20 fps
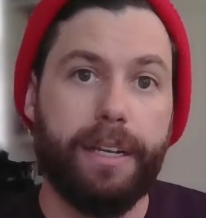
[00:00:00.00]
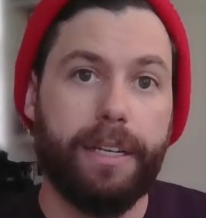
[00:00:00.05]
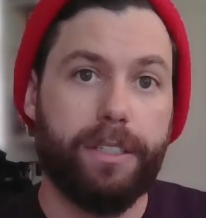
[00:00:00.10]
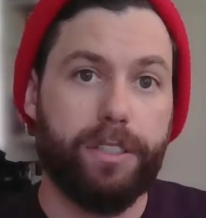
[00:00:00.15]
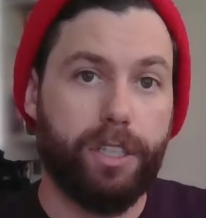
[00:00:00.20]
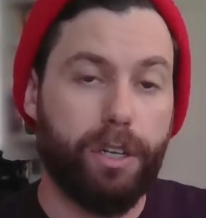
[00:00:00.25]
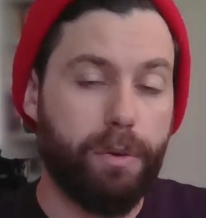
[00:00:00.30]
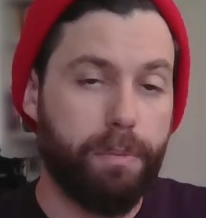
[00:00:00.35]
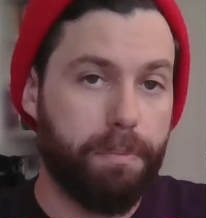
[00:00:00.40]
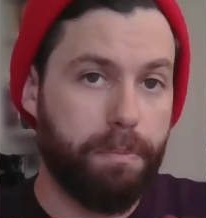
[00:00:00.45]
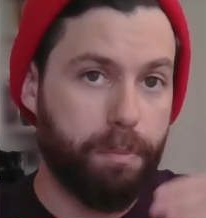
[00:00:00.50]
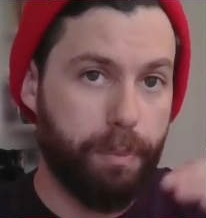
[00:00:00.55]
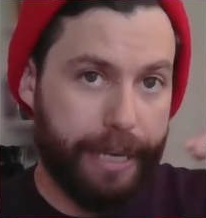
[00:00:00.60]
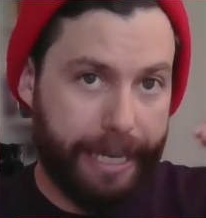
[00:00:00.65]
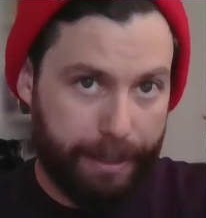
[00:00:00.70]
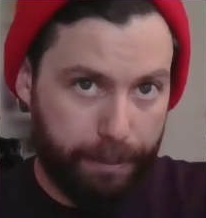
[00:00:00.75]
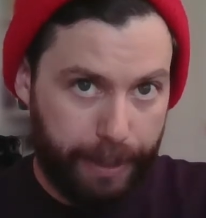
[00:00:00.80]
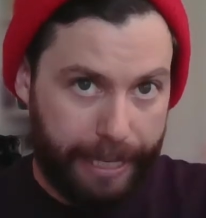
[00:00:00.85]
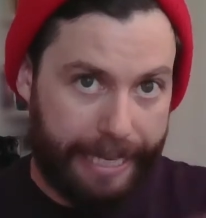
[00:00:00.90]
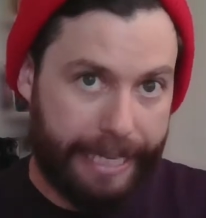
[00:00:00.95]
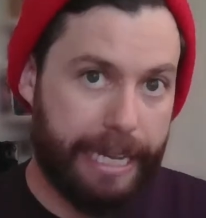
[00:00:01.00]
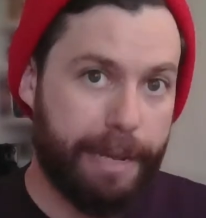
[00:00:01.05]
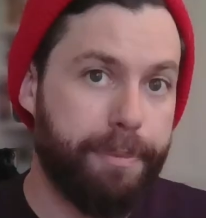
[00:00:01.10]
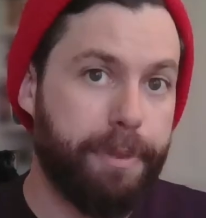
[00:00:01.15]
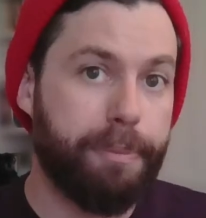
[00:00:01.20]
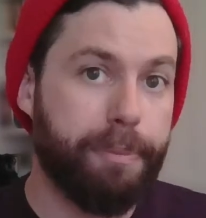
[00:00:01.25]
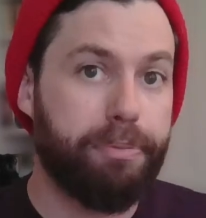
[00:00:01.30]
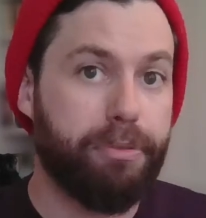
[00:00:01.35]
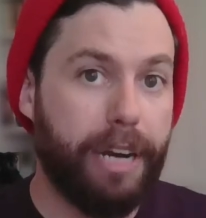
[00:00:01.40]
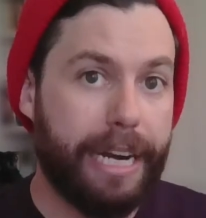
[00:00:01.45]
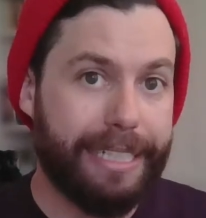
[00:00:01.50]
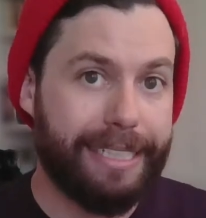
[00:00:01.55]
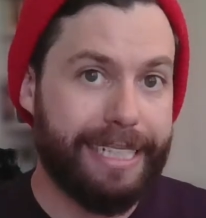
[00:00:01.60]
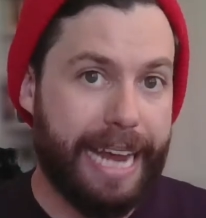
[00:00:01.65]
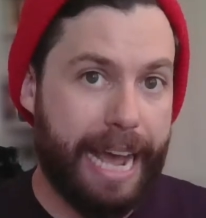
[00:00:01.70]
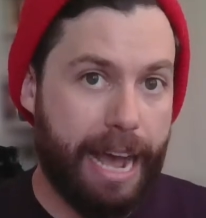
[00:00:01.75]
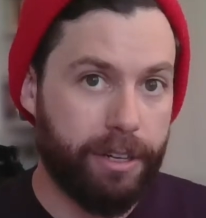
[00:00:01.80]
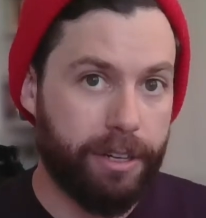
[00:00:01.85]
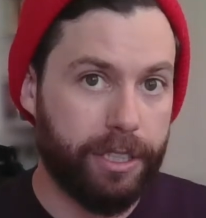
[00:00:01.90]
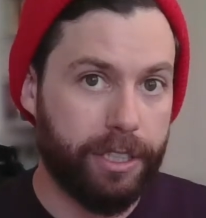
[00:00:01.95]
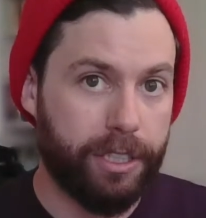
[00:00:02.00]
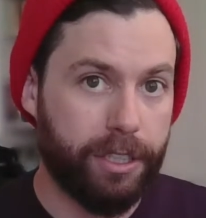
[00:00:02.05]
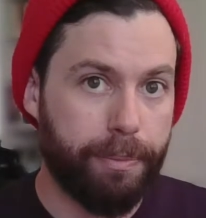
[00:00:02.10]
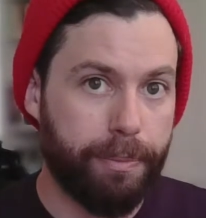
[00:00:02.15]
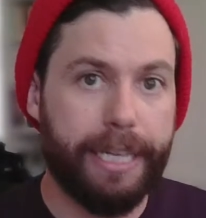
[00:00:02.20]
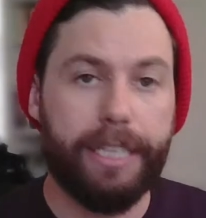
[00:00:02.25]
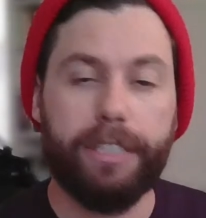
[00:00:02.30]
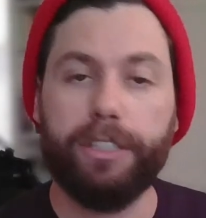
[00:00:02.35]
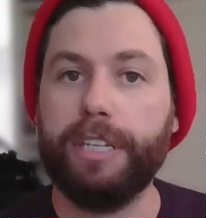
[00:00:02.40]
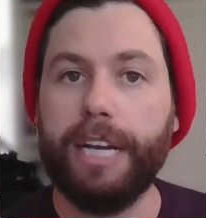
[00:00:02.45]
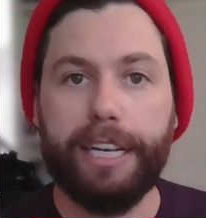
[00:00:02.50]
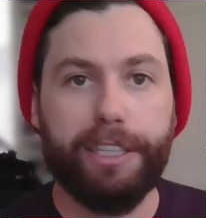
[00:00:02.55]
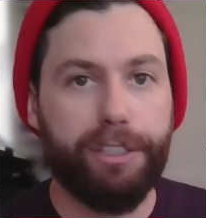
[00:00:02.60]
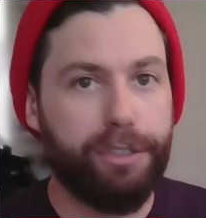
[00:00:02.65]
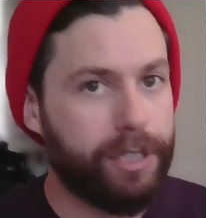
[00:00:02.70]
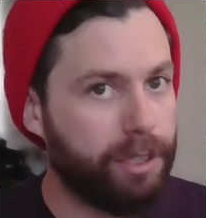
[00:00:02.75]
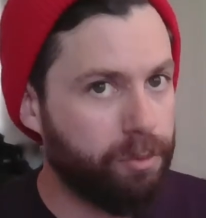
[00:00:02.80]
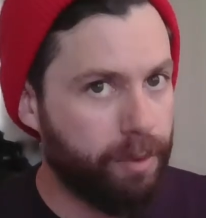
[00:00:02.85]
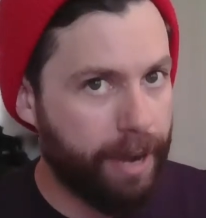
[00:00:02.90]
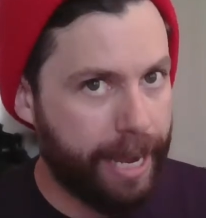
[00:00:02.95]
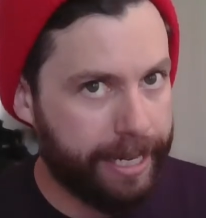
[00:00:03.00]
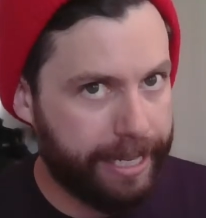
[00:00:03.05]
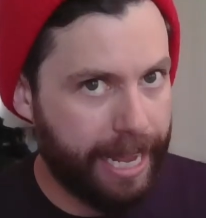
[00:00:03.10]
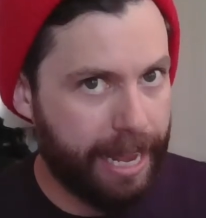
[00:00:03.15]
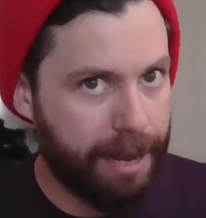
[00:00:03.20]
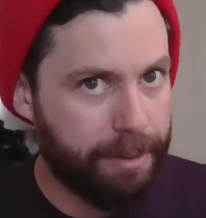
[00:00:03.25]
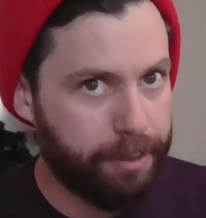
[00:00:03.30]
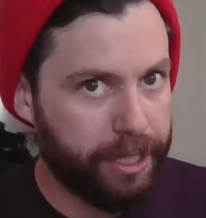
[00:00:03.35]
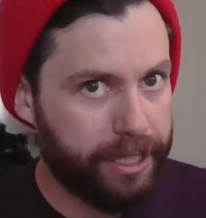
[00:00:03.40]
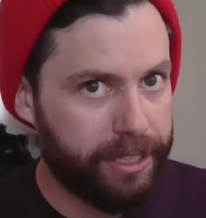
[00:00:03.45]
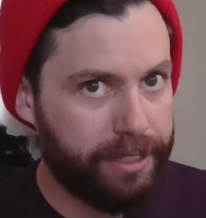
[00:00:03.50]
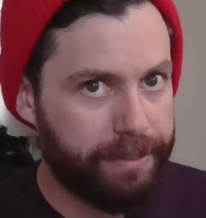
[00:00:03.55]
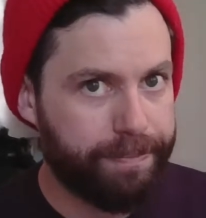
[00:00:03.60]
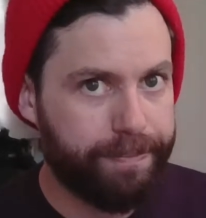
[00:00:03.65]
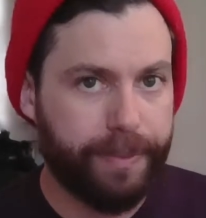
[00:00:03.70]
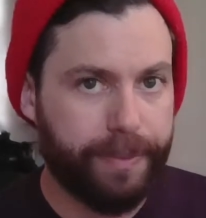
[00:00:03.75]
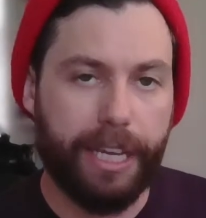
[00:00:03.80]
So we can keep the price down a little bit. You're not using RED cameras.